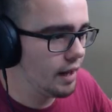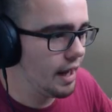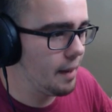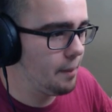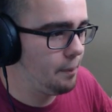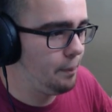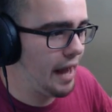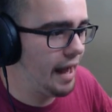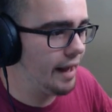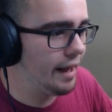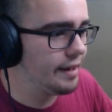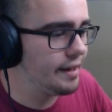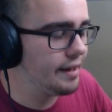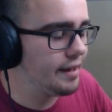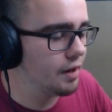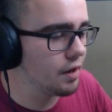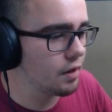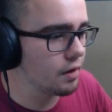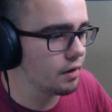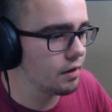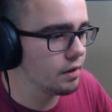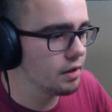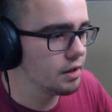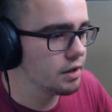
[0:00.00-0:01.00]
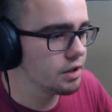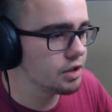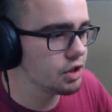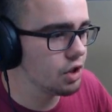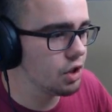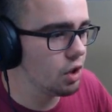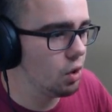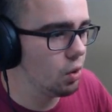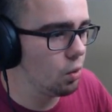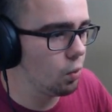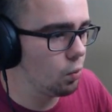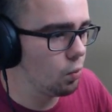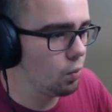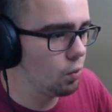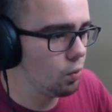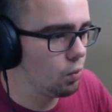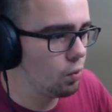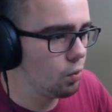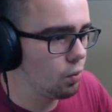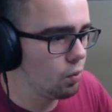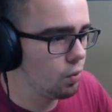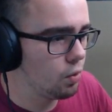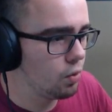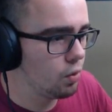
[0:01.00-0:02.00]
Okay, back here. So,
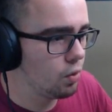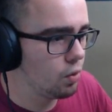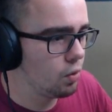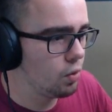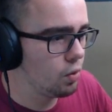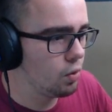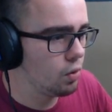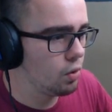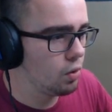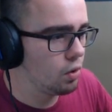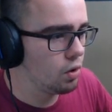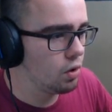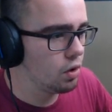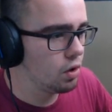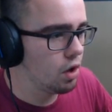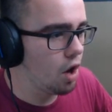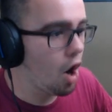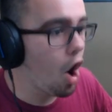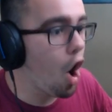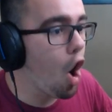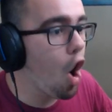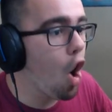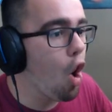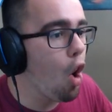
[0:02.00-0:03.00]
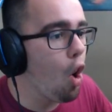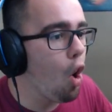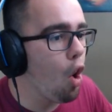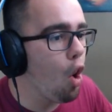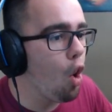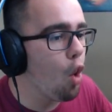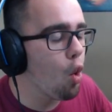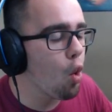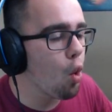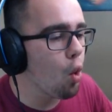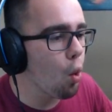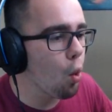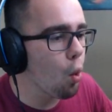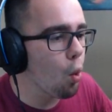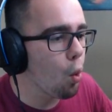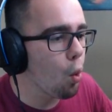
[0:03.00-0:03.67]
oh!